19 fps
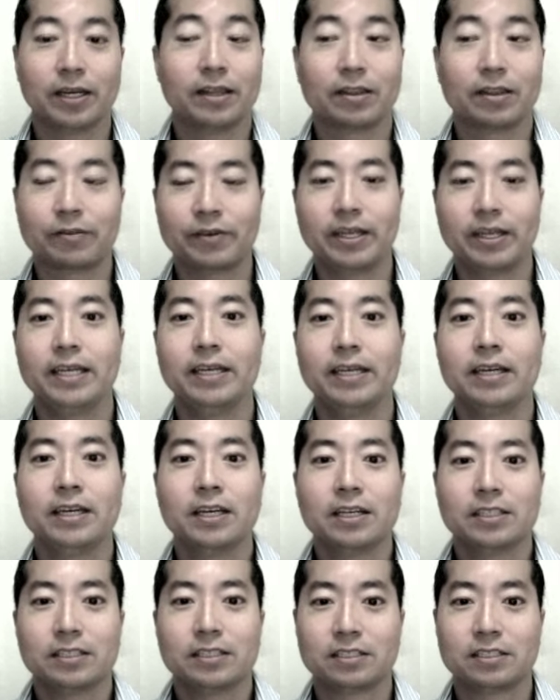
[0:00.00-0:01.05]
And three,
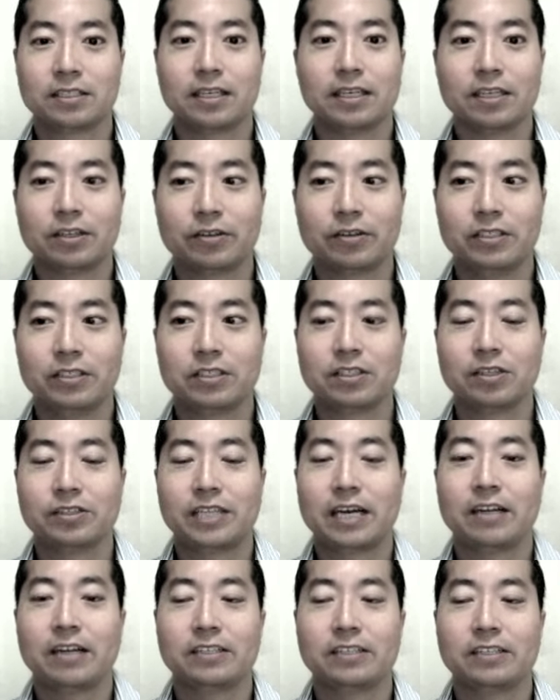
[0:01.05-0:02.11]
just to increase
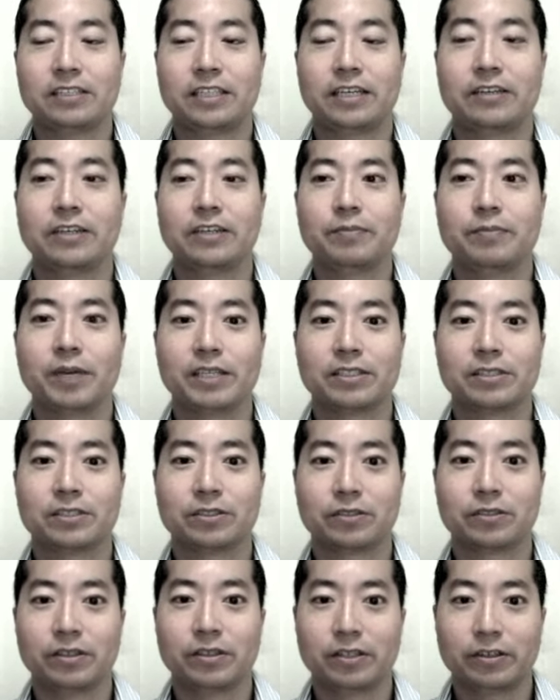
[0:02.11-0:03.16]
totalitarian measures
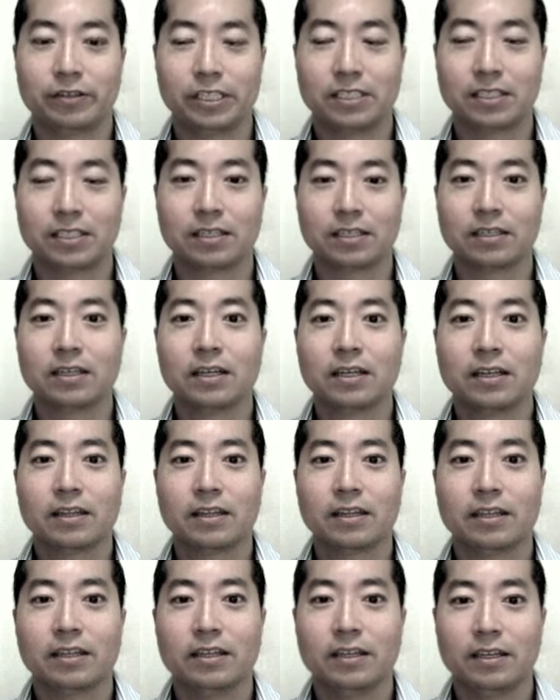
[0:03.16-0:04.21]
through increasing
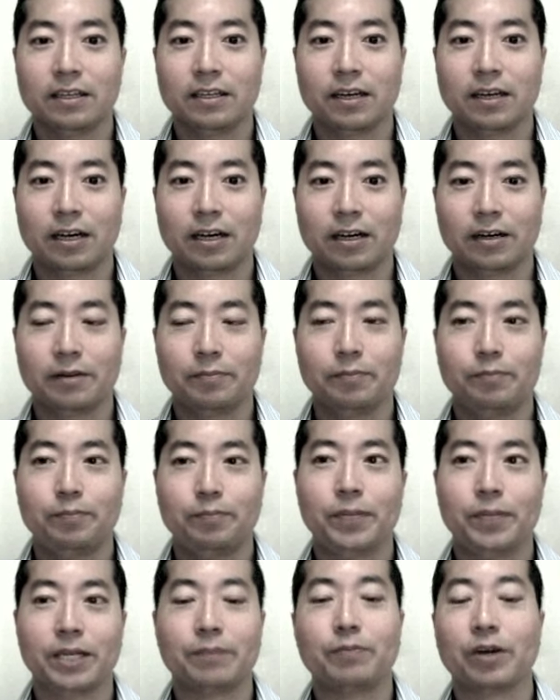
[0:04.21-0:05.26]
the
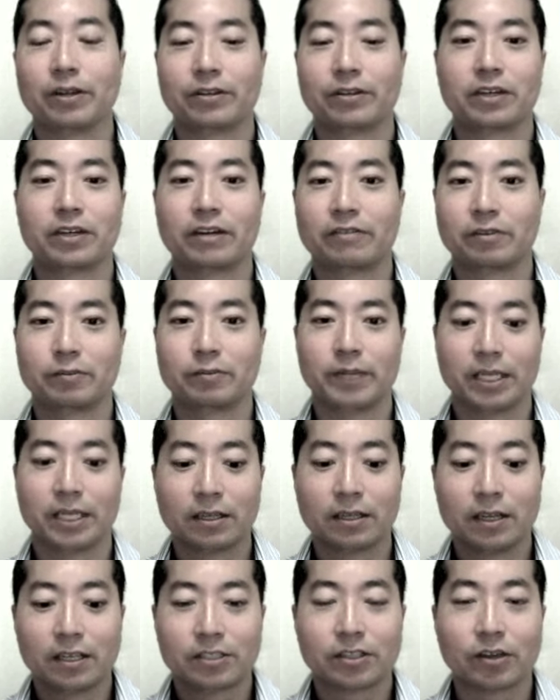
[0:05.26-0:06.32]
big brother government.
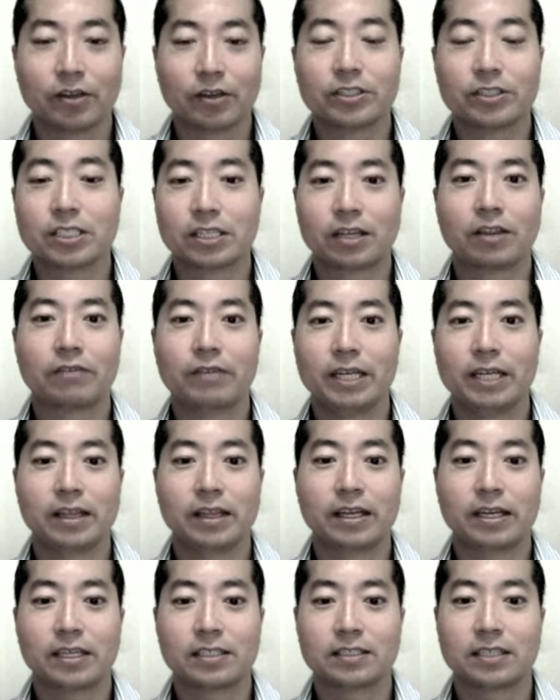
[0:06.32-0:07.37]
So those are the three
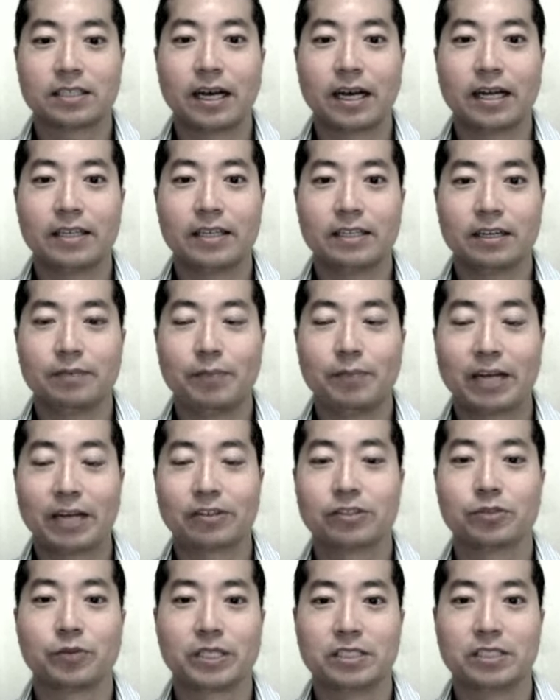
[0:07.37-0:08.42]
things that
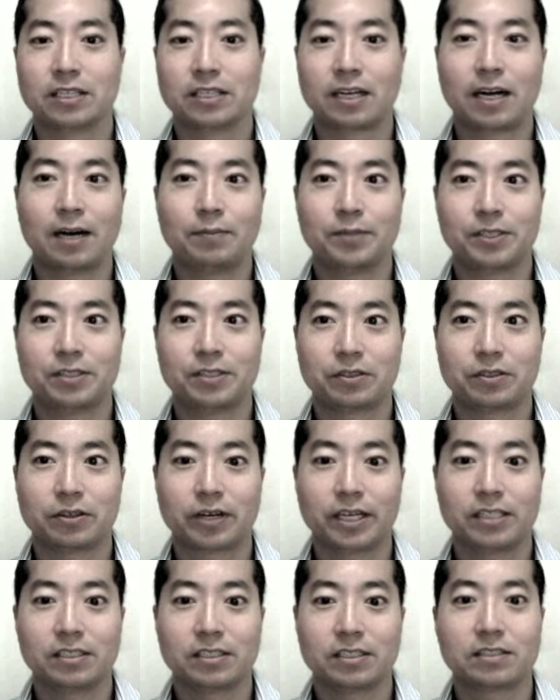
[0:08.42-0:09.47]
bankers wish to accomplish through
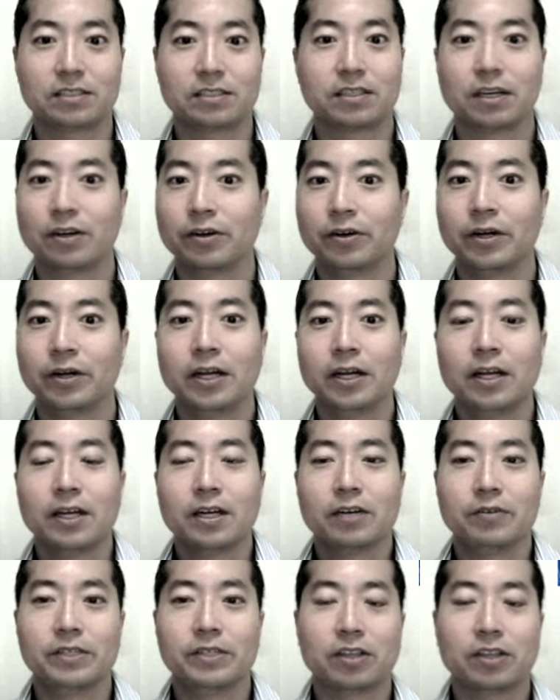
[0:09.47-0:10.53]
crisis. So
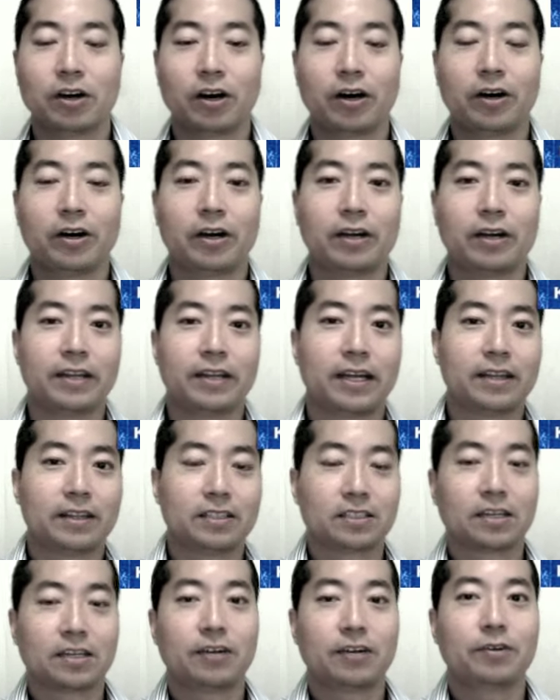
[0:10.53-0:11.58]
we saw that
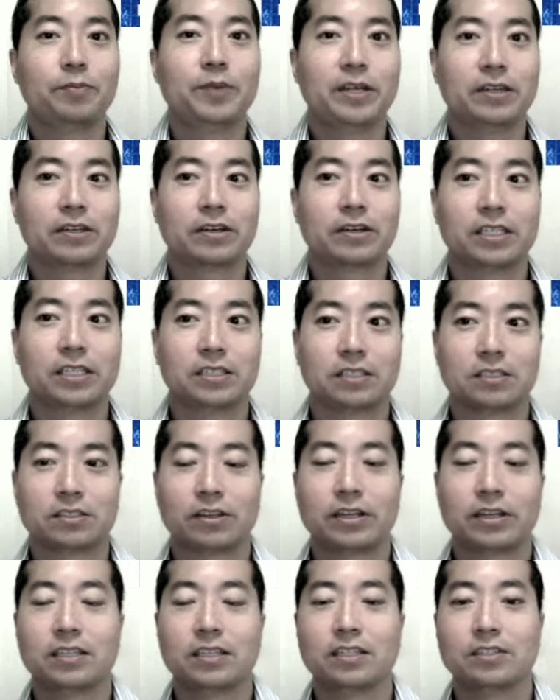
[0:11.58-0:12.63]
this current period of crisis
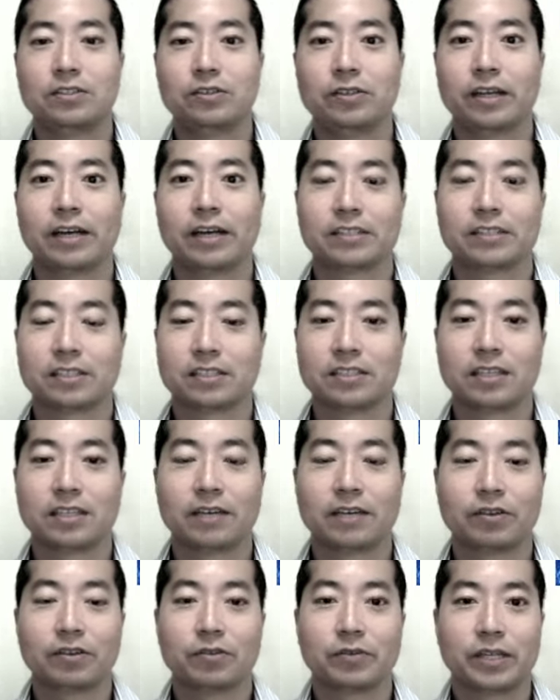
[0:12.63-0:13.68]
started in
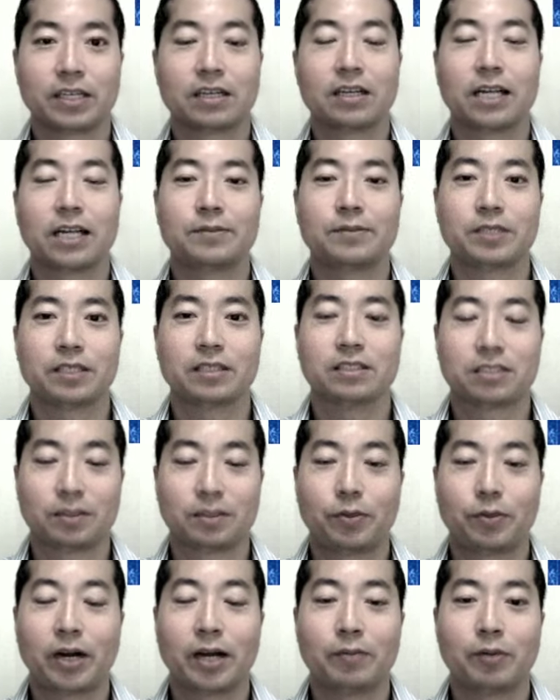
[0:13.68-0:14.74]
2007 with the collapse of the
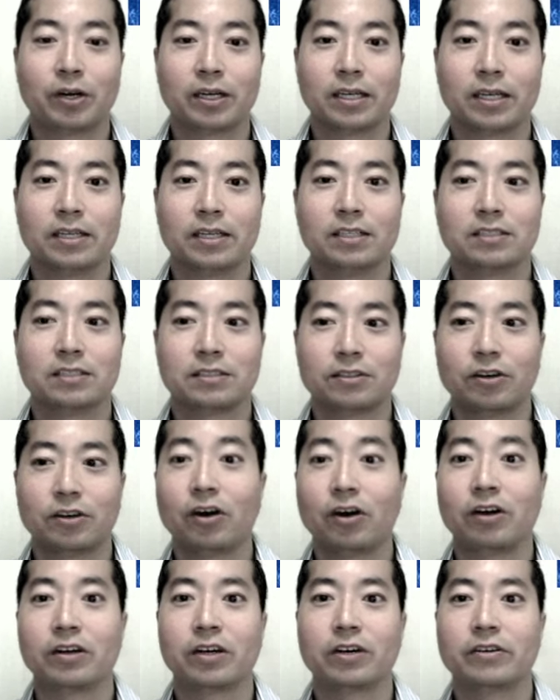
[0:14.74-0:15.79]
subprime market, and is still
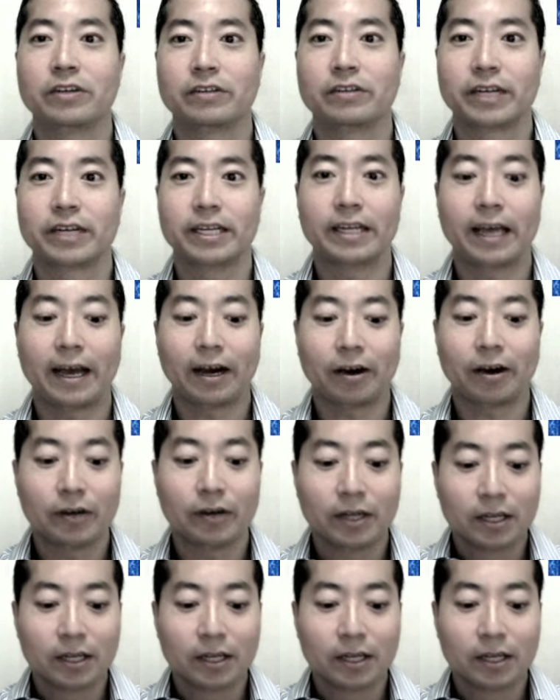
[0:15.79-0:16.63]
ongoing right now.